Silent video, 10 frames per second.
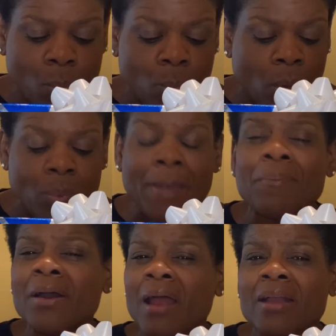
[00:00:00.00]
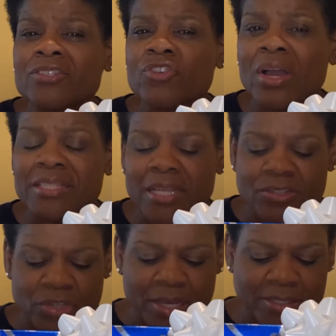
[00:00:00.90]
When we put our trust
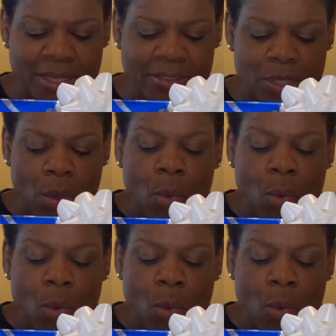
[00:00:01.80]
in Jesus,